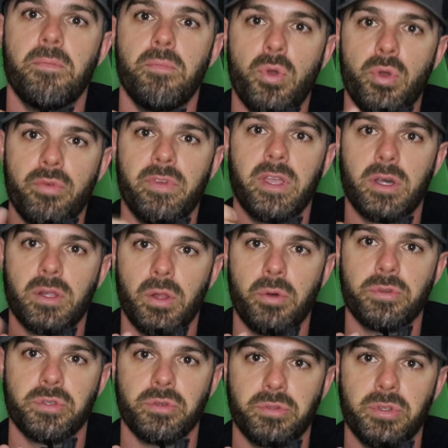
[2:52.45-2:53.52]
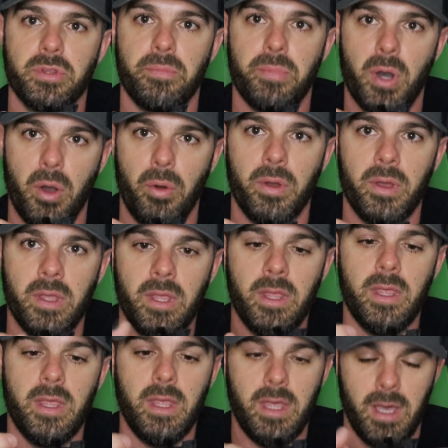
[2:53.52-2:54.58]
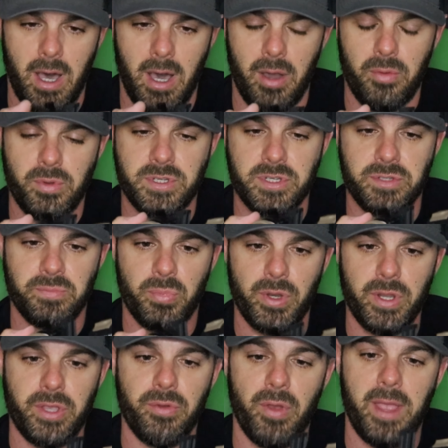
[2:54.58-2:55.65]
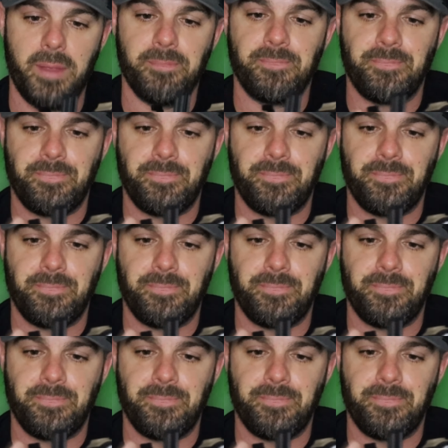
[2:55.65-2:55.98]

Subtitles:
moving closer to the bow, which is pretty great.